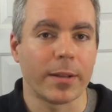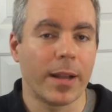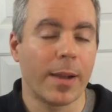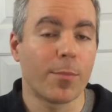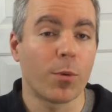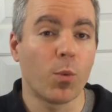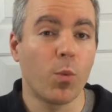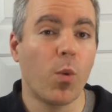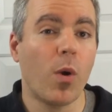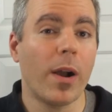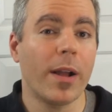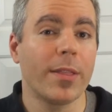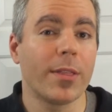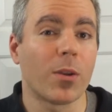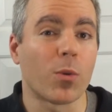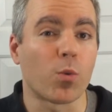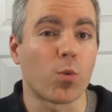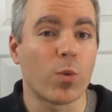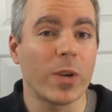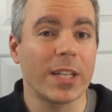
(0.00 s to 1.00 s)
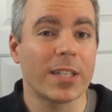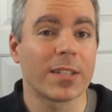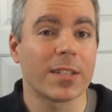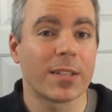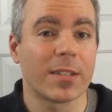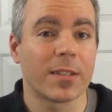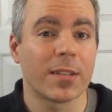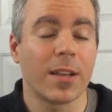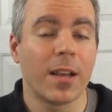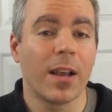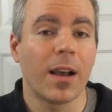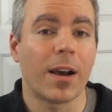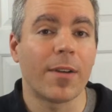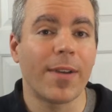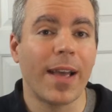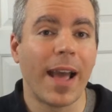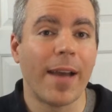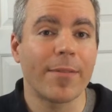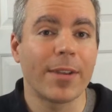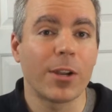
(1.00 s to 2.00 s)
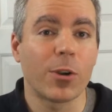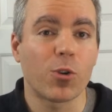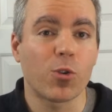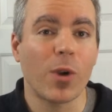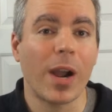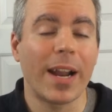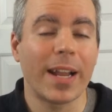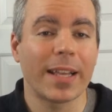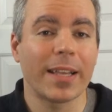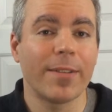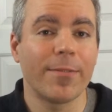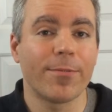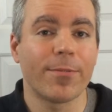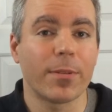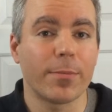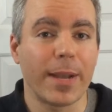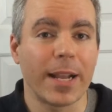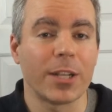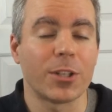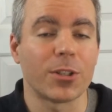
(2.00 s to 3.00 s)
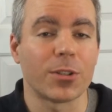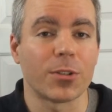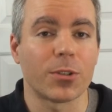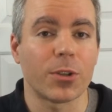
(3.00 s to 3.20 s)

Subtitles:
Number one, the risks of having chronic inflammation.